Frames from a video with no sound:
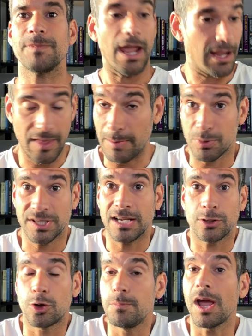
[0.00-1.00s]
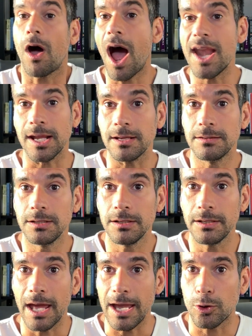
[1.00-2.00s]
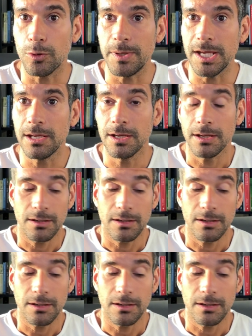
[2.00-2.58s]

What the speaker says: That protector could be hiding. It could be